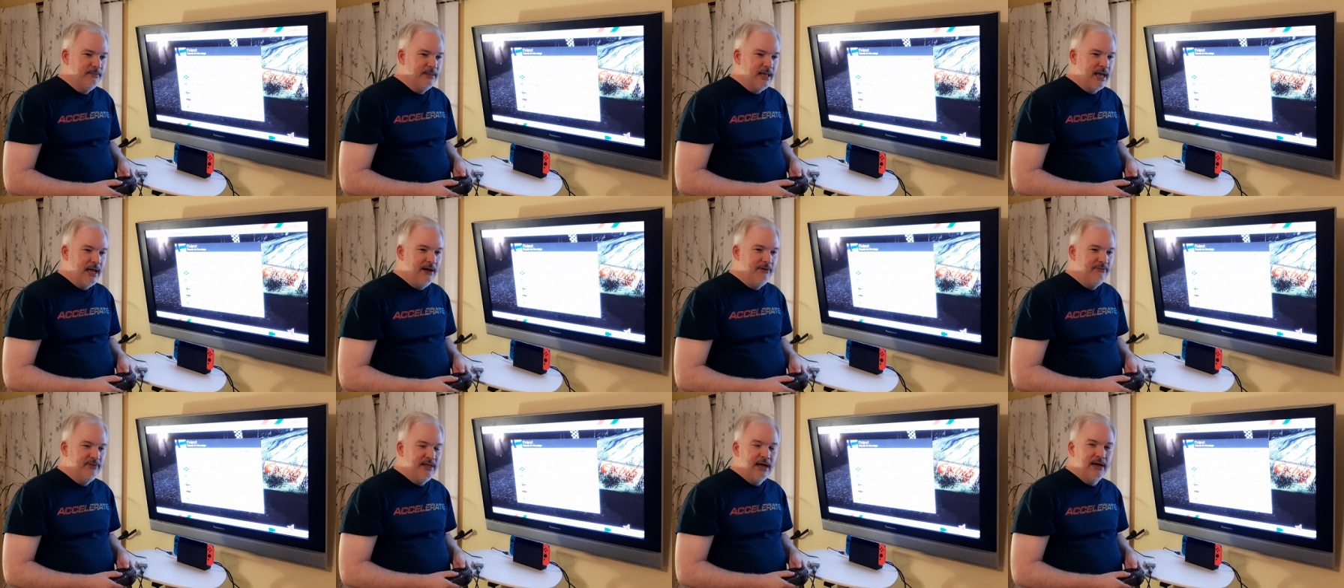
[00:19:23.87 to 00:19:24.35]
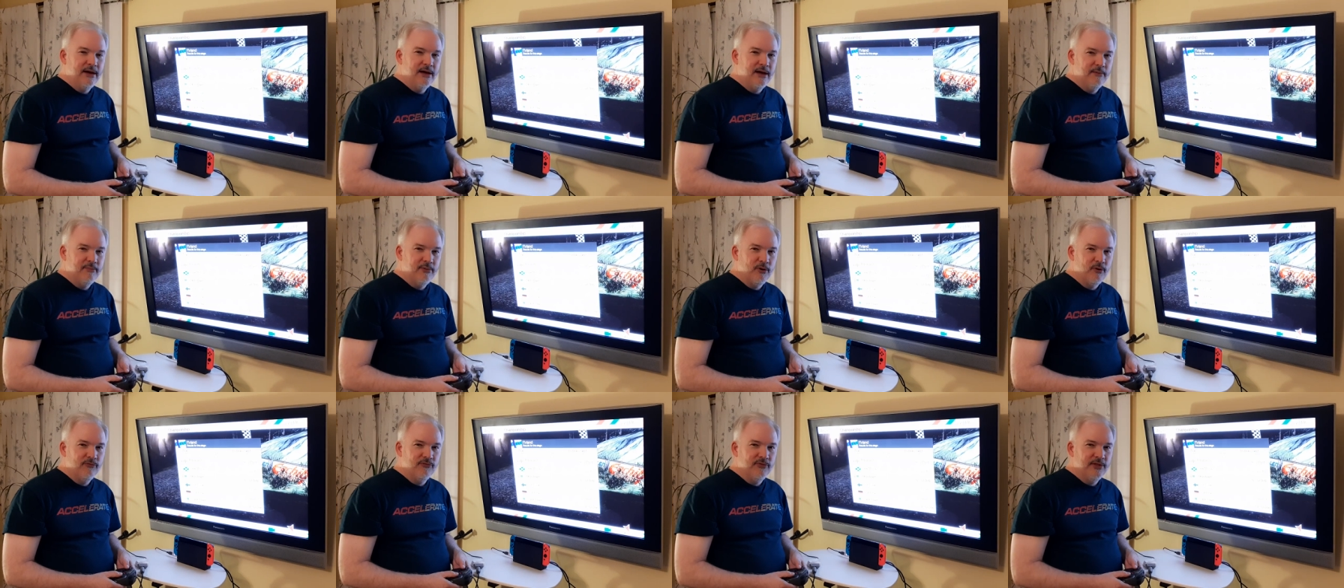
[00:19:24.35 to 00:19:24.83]
have that
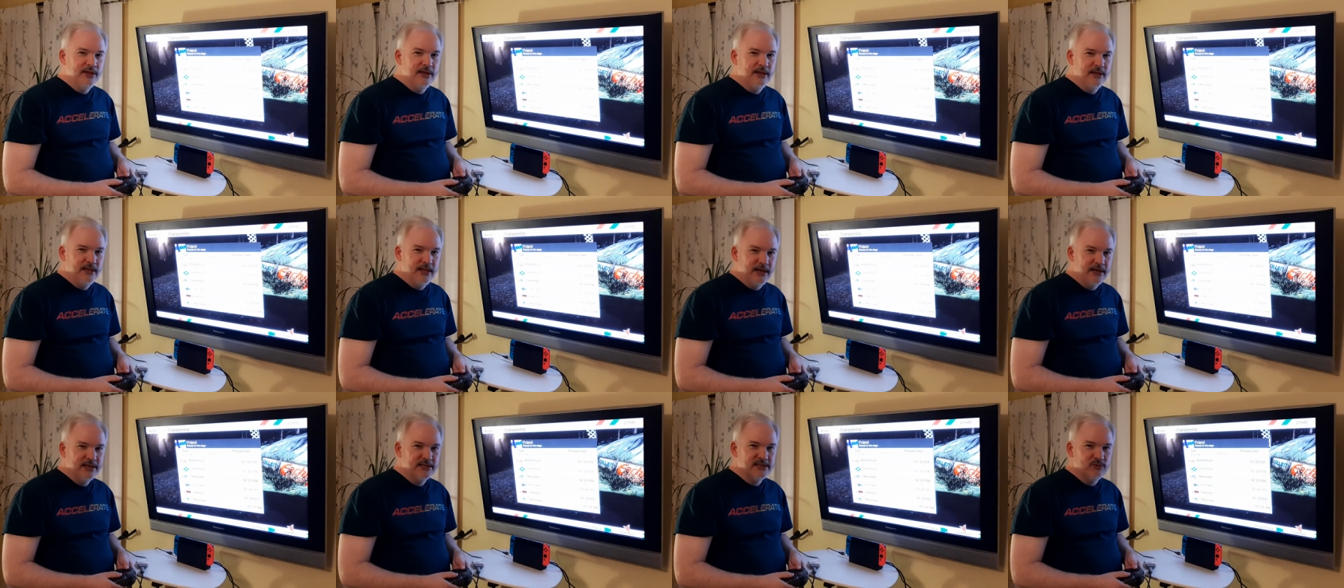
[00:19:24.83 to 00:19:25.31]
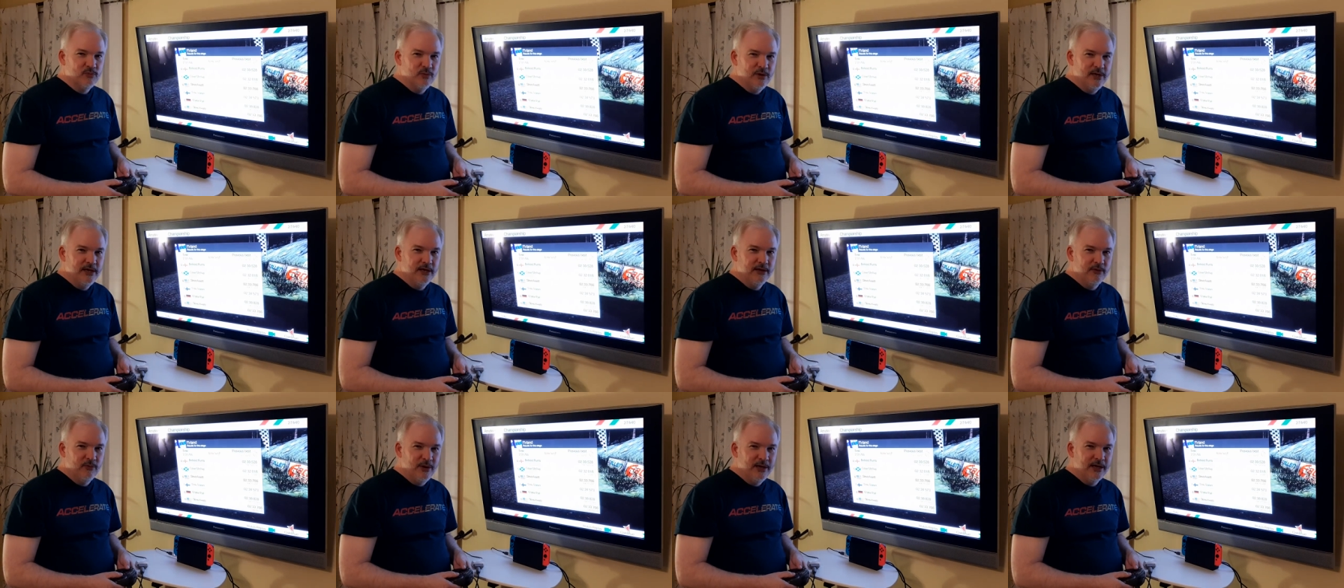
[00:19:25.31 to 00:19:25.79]
up hopefully in the next
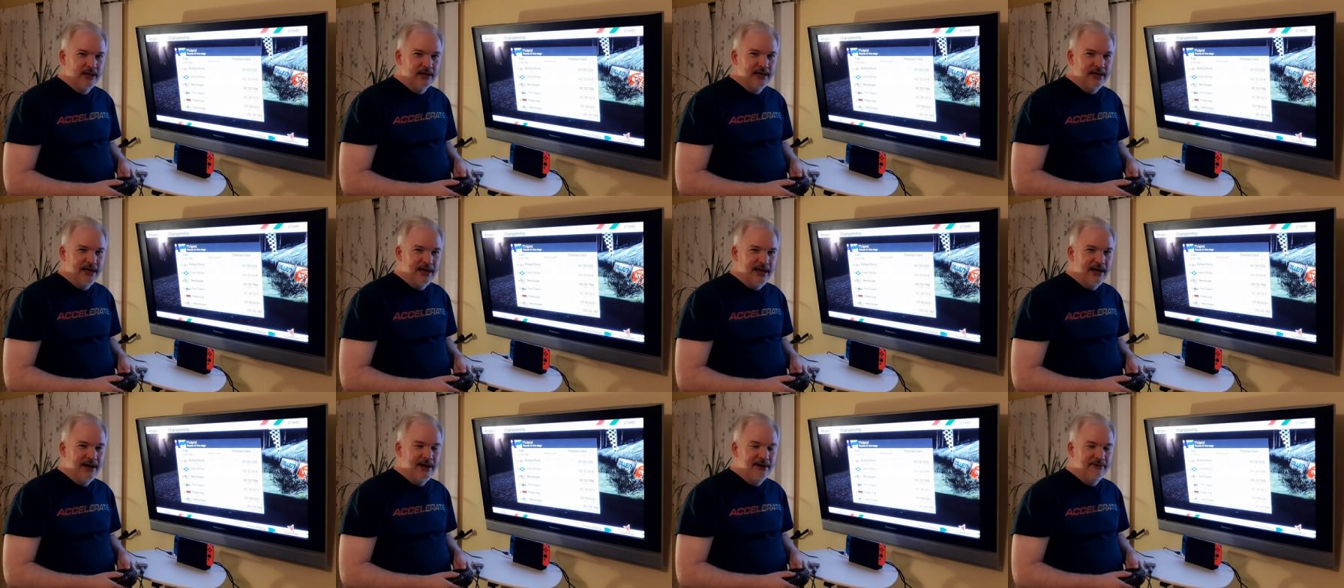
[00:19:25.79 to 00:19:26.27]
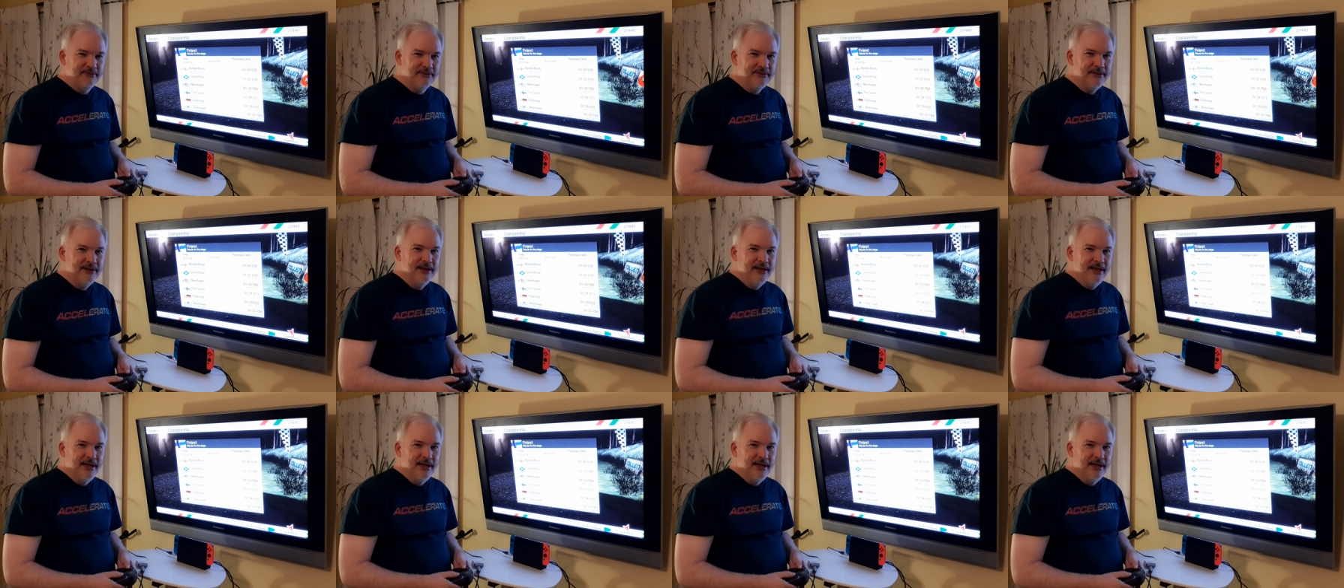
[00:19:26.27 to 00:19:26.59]
week, week and a half,